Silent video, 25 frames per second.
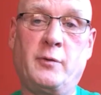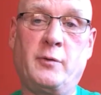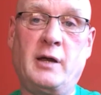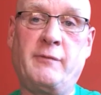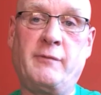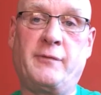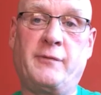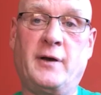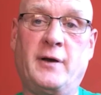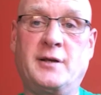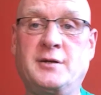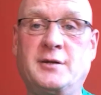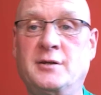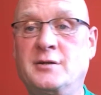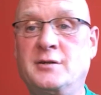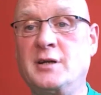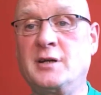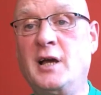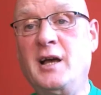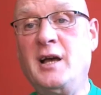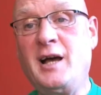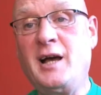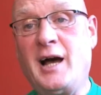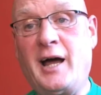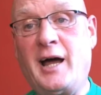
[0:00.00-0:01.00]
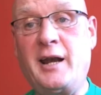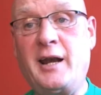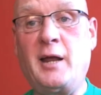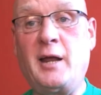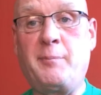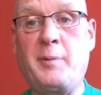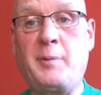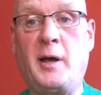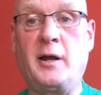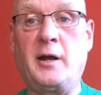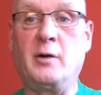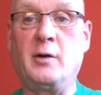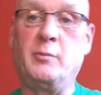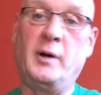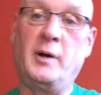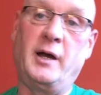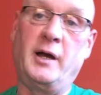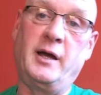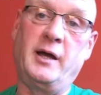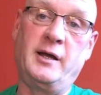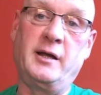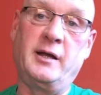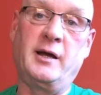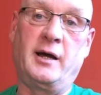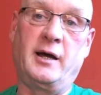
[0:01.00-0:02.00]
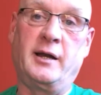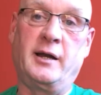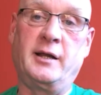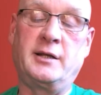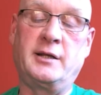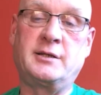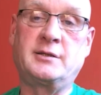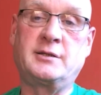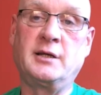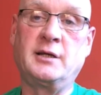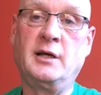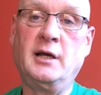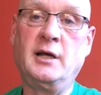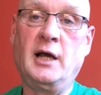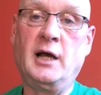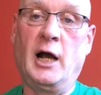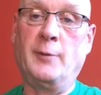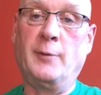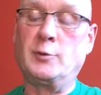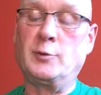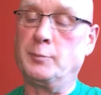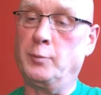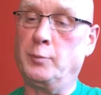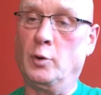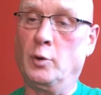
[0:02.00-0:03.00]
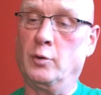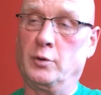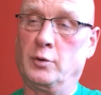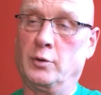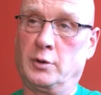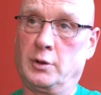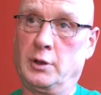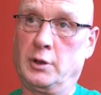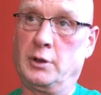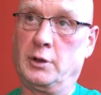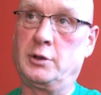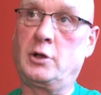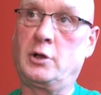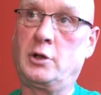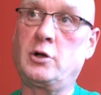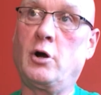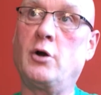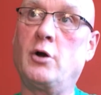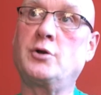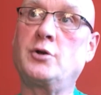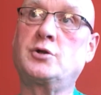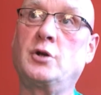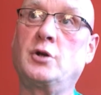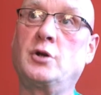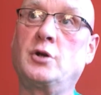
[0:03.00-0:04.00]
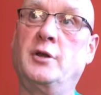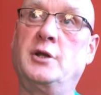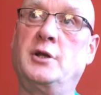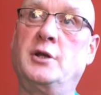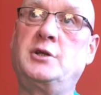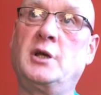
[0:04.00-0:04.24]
key fitters, and they paid away, and it's but the costs on the